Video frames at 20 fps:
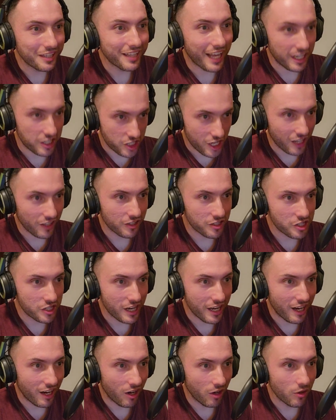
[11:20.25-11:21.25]
that challenge
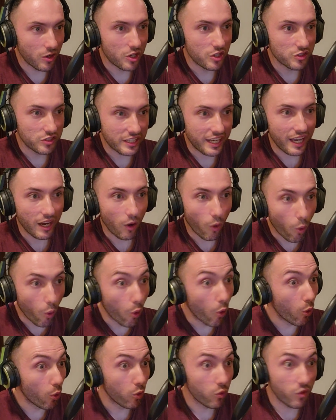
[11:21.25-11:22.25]
now to get
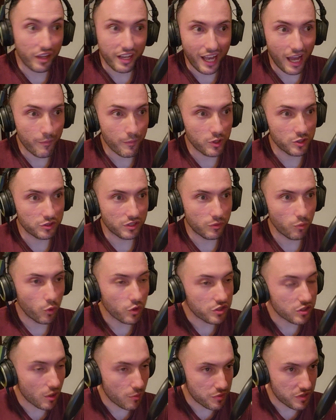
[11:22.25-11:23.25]
all the camos.
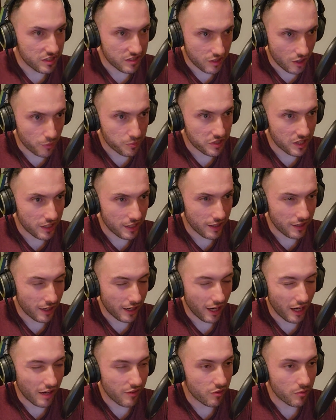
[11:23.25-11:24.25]
Is it Obsidian? I can't even